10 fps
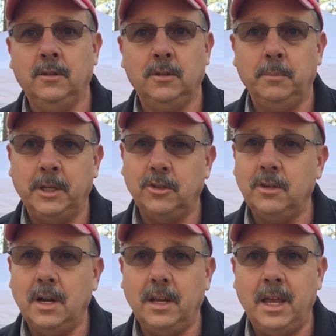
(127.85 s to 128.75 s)
so make sure
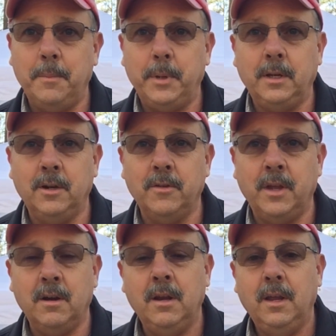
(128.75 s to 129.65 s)
you're not camping near
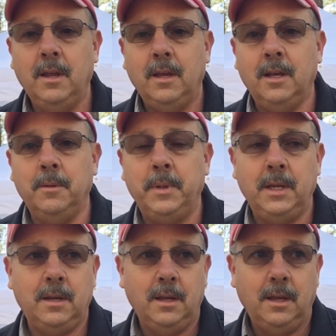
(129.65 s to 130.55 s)
there. It'll
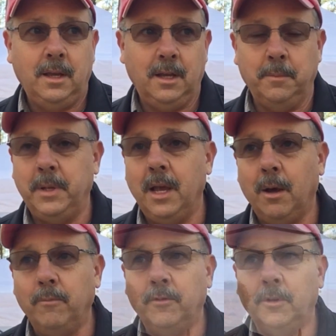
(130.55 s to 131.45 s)
be
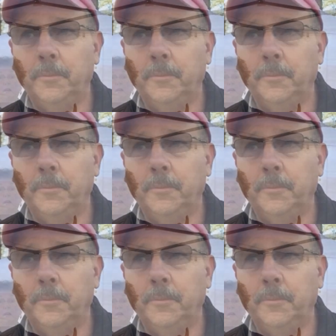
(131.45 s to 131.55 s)
helpful.